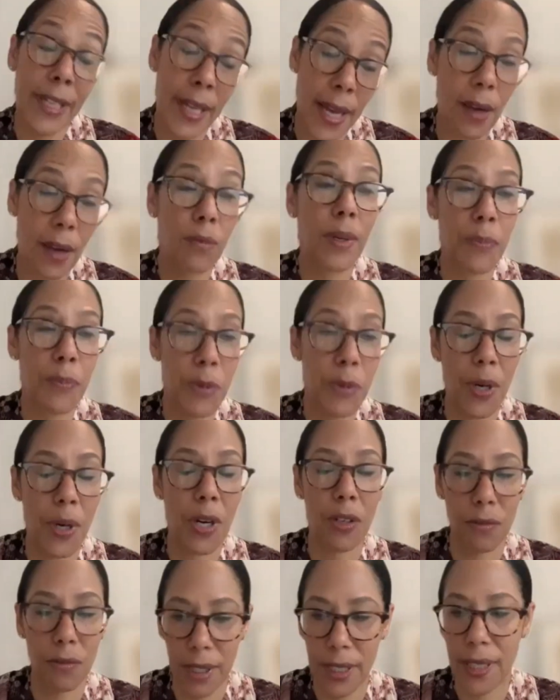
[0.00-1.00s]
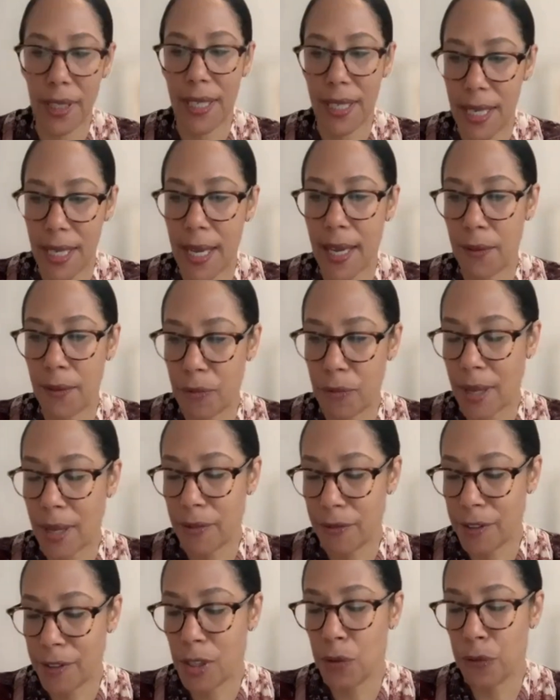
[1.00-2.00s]
Yeah, ripped apart, really. Yeah, I
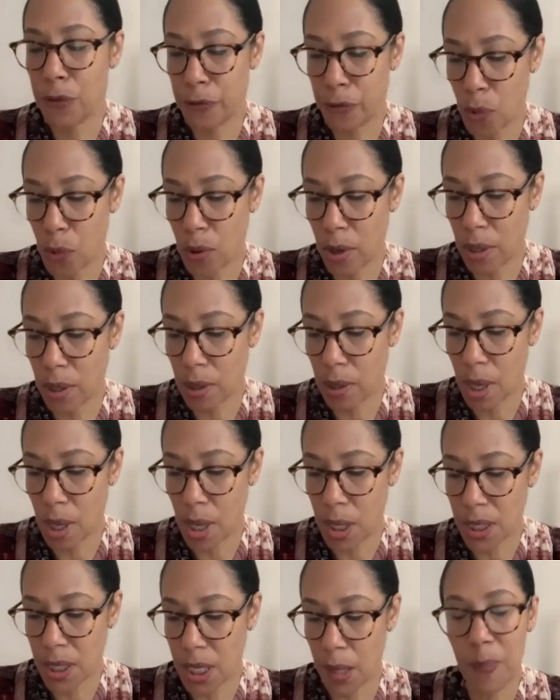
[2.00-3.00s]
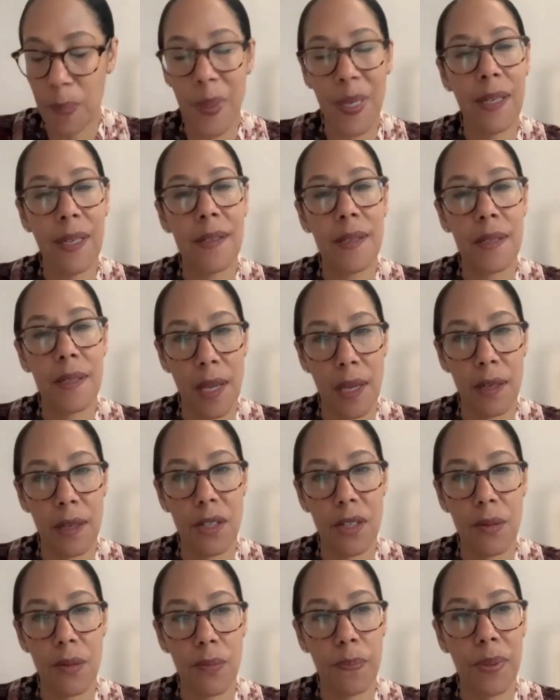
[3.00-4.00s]
feel for companies
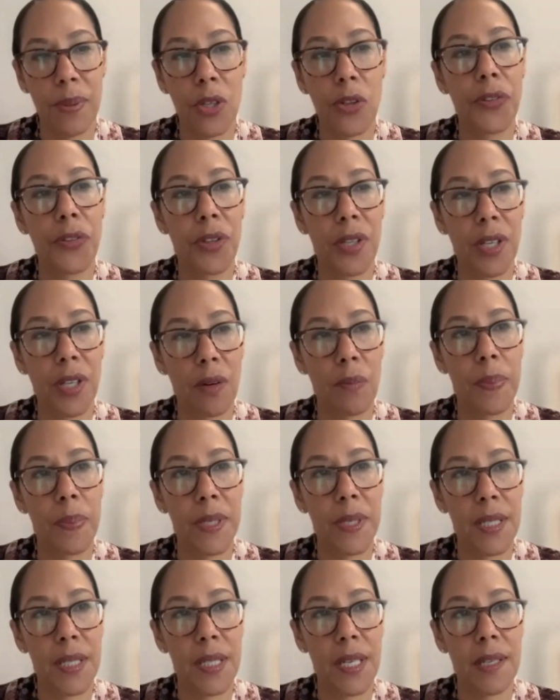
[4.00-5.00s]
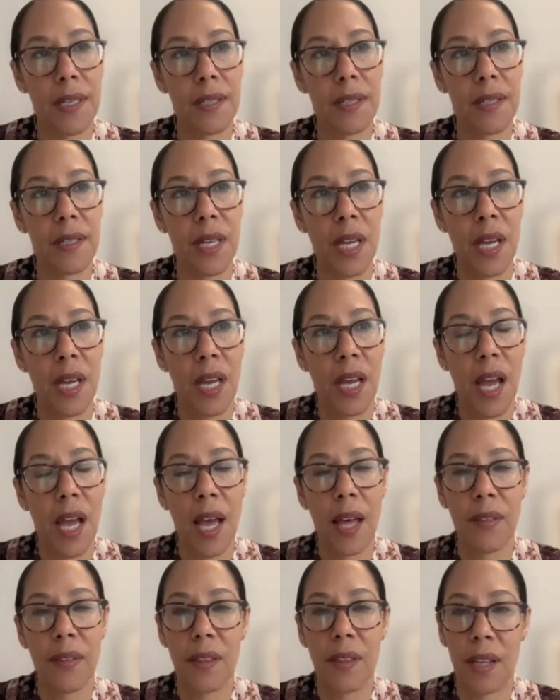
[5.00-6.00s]
that built their business
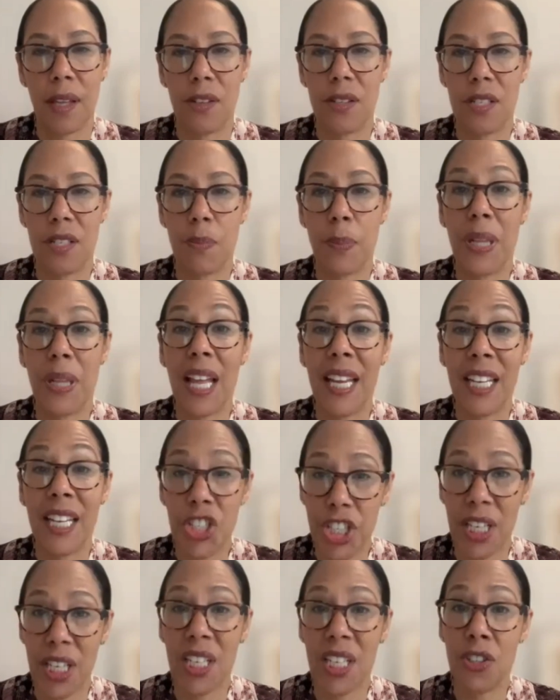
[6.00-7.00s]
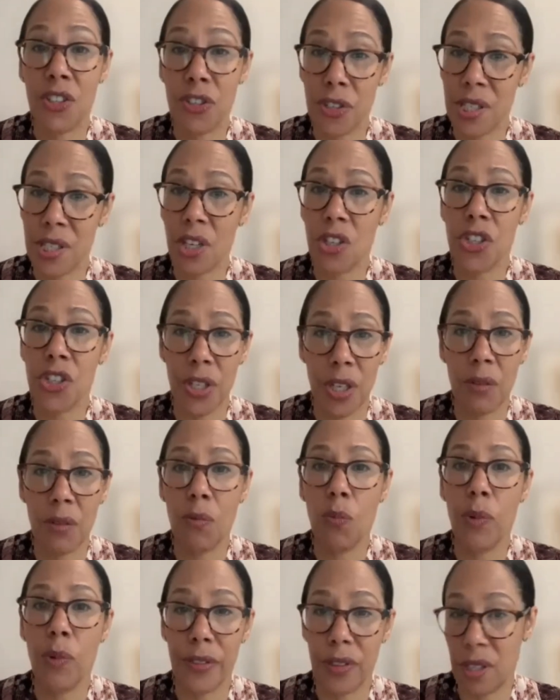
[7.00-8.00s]
at that supply chain
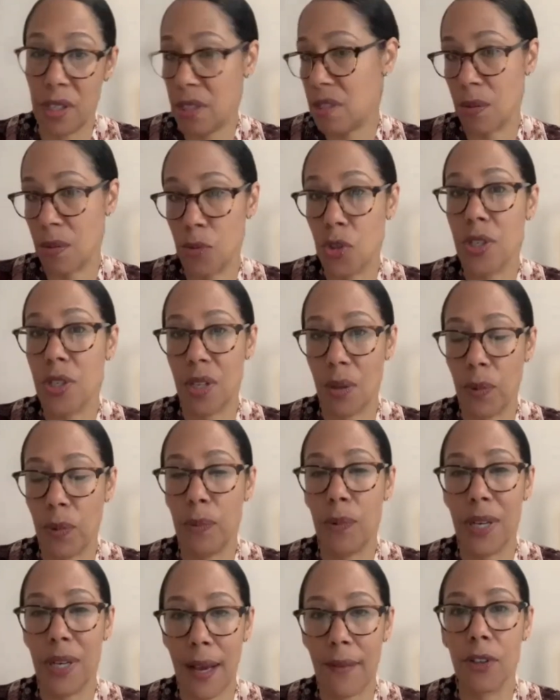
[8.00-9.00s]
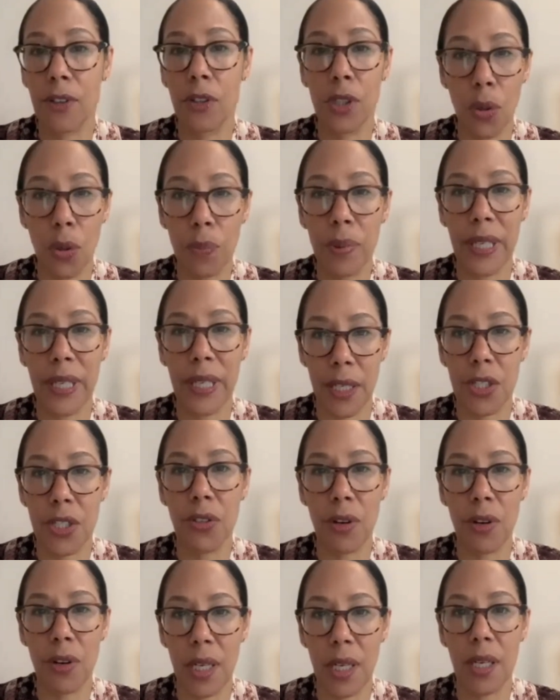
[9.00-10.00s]
intersection with the assumption that we would have a globally
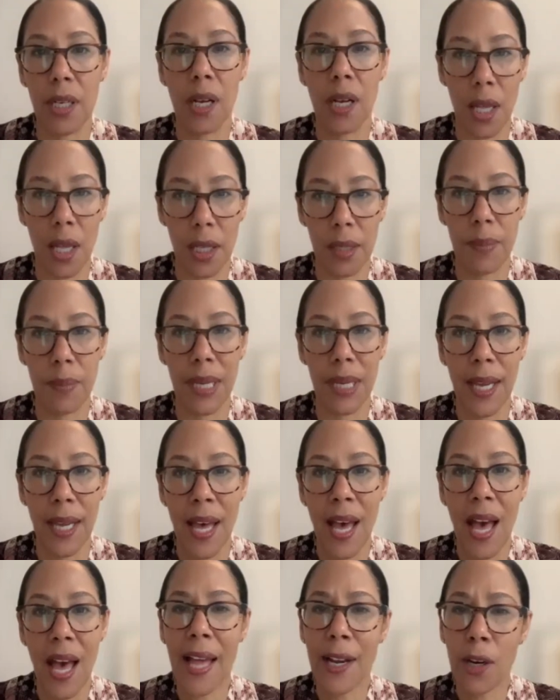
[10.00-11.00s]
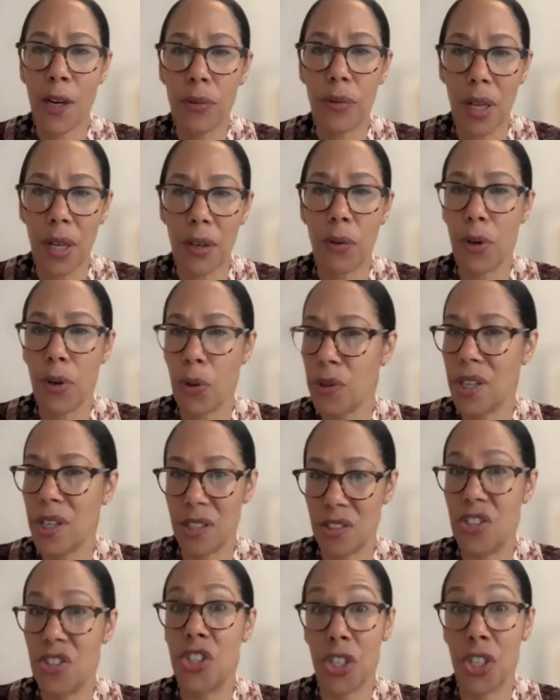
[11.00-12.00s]
integrated economy. I don't know that
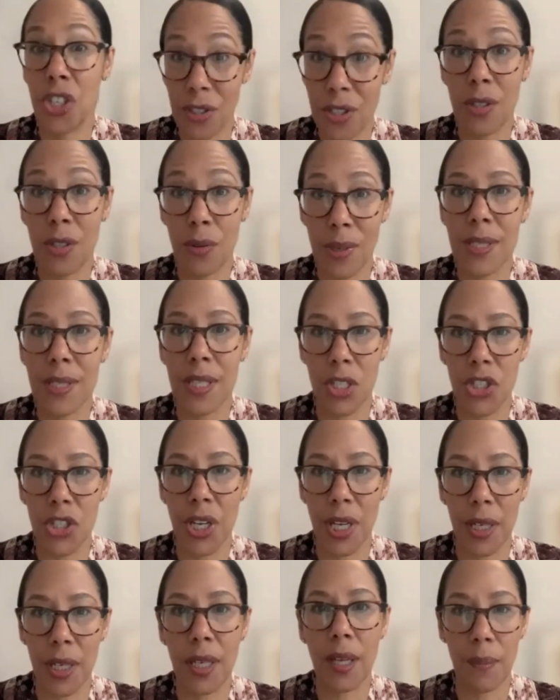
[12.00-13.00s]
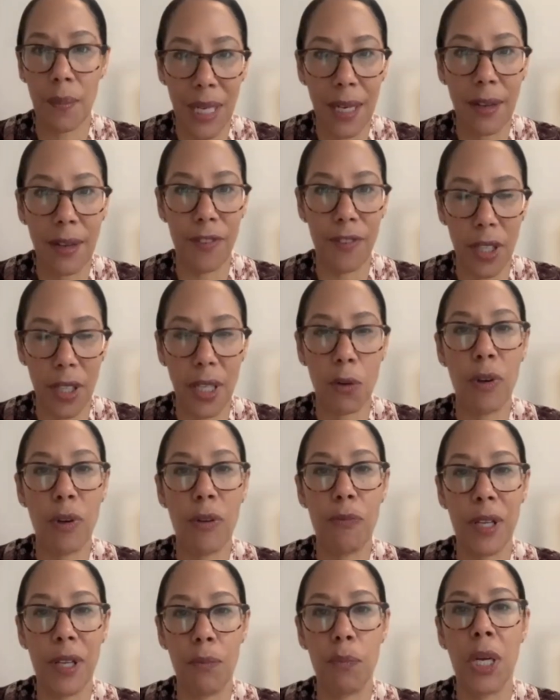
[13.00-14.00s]
it's just U.S. and China. I mean, I feel like
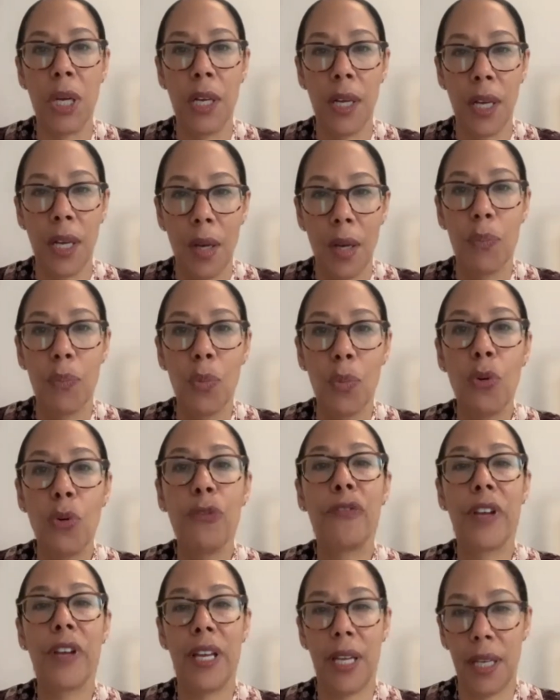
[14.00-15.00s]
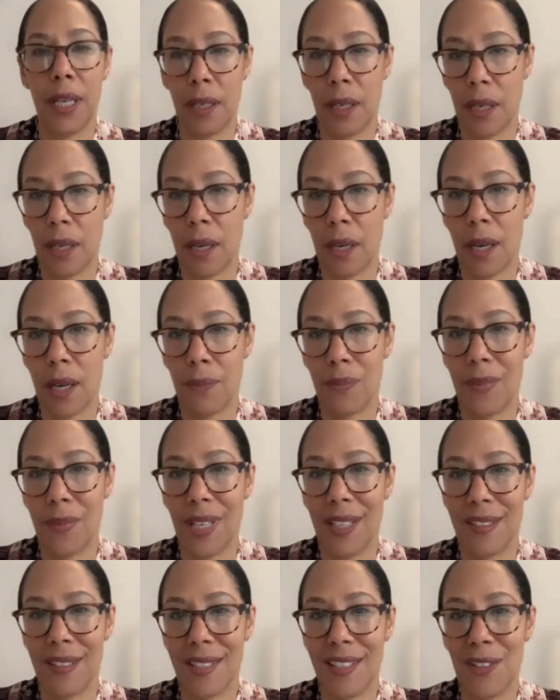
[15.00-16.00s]
we've been moving,
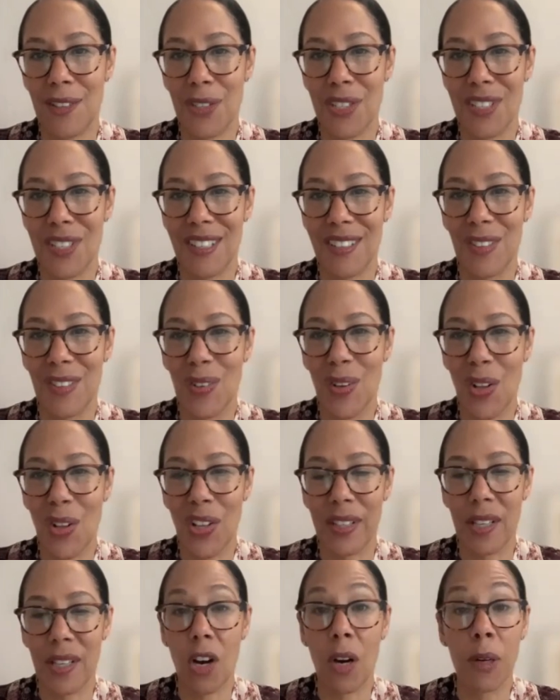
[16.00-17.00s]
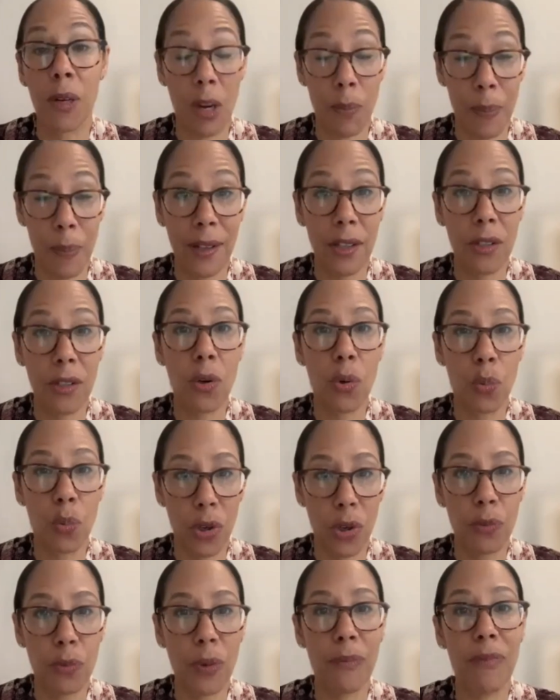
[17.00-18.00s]
as I used to call the archipelago
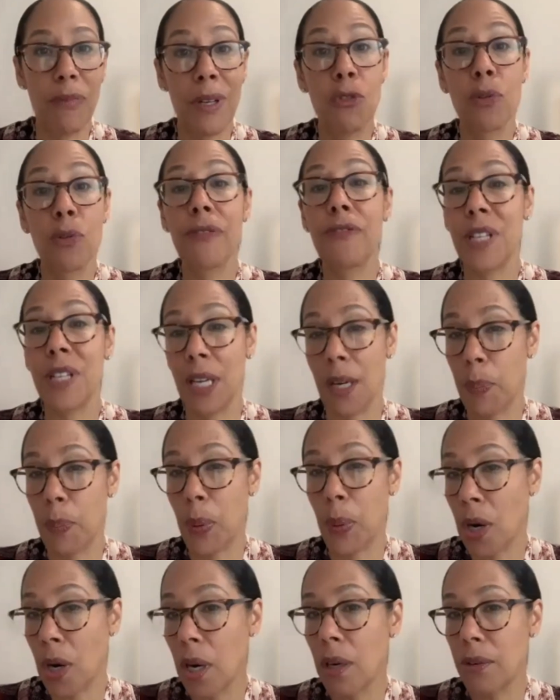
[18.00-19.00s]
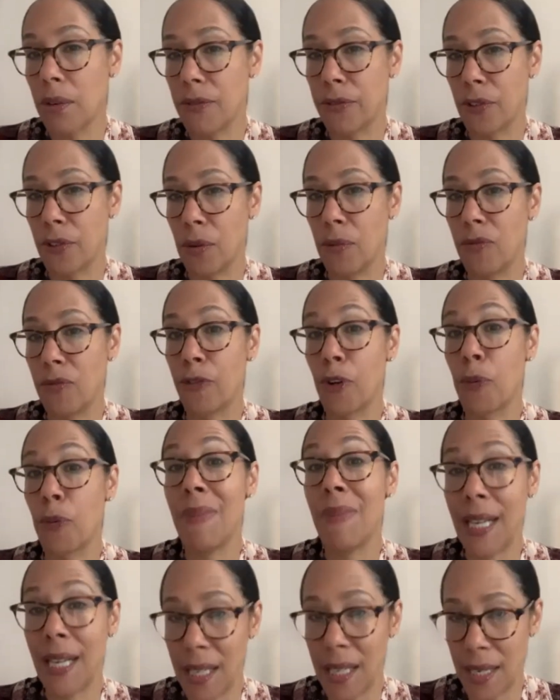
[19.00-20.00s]
world, we've been drifting apart for
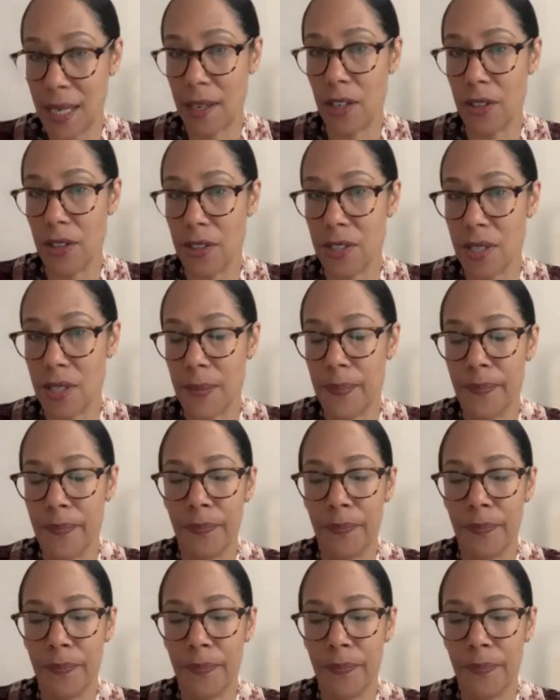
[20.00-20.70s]
many years.